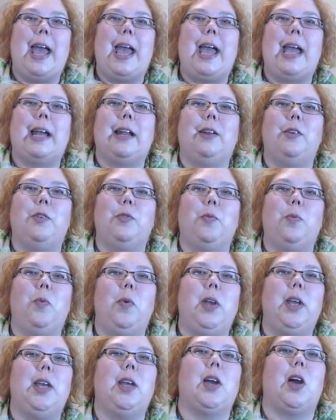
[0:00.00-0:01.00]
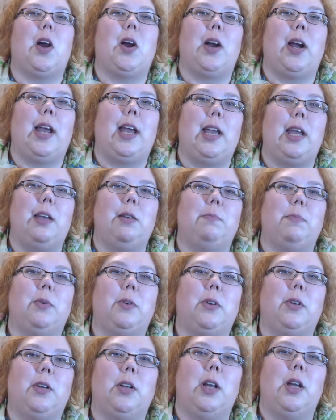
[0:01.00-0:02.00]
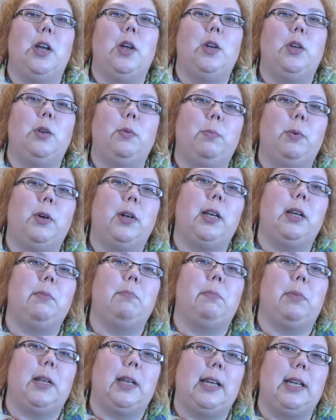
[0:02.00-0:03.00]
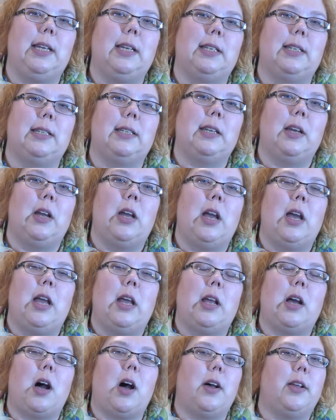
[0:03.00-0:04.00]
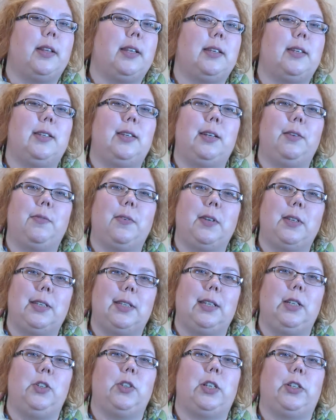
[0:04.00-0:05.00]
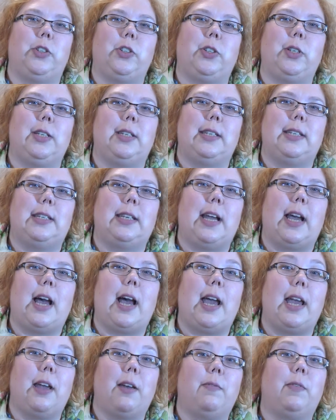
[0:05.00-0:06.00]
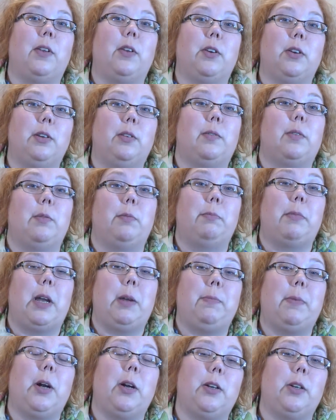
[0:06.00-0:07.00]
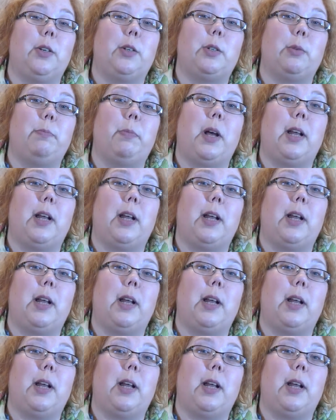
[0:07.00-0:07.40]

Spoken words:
and we are able to put in place all the different suggestions that I have learned from my Partners in